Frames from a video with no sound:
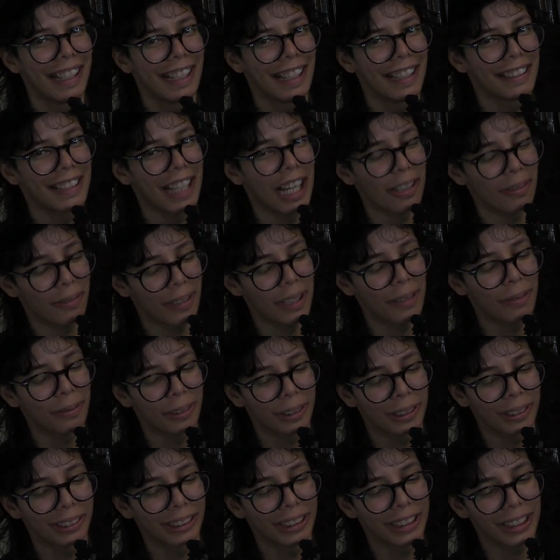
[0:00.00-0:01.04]
that way
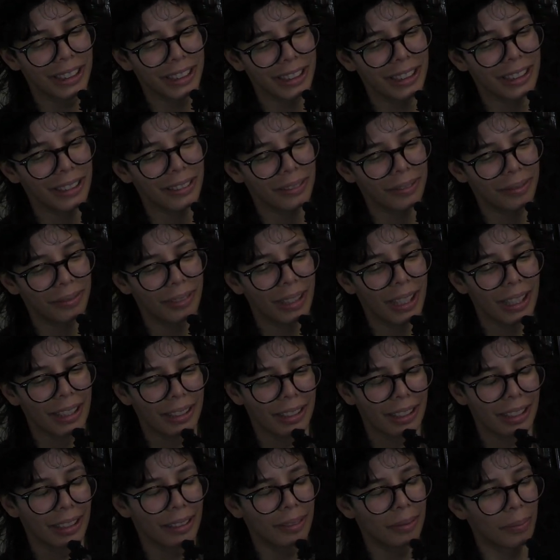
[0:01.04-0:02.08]
for a reason,
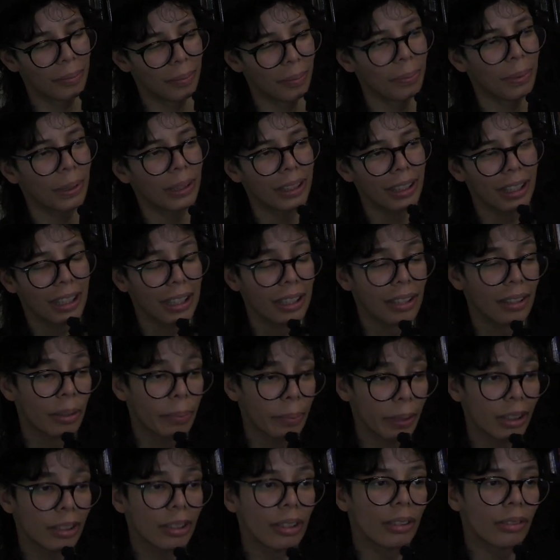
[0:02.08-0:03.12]
but like
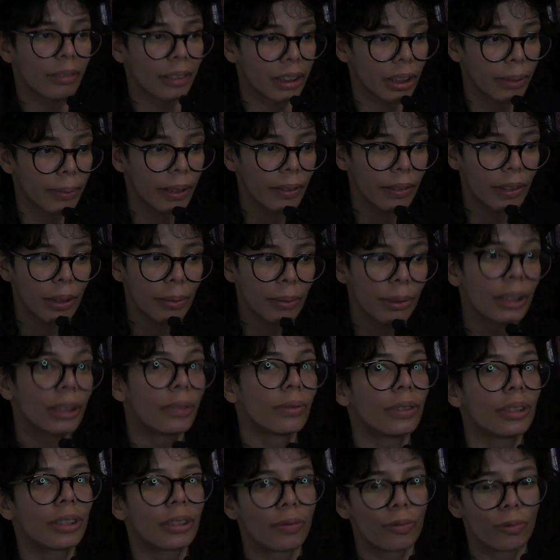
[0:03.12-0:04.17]
compared to the rest of my family, it
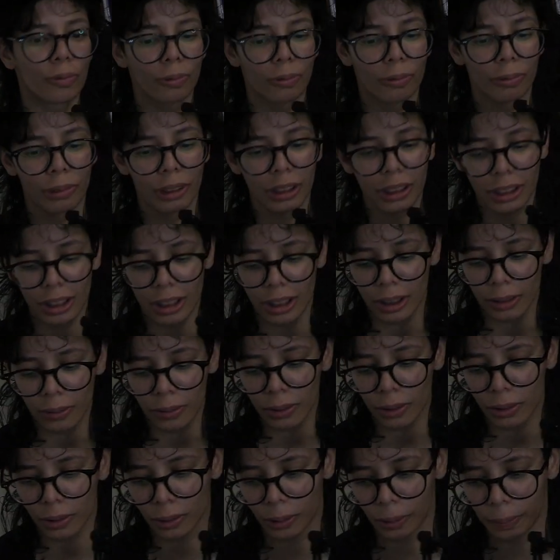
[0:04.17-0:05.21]
was really
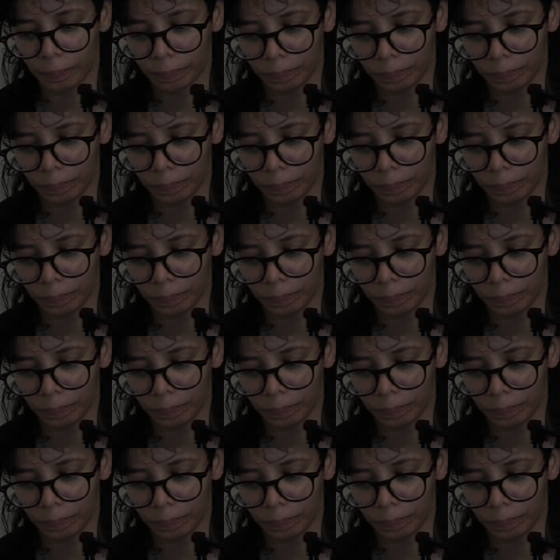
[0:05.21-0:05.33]
difficult.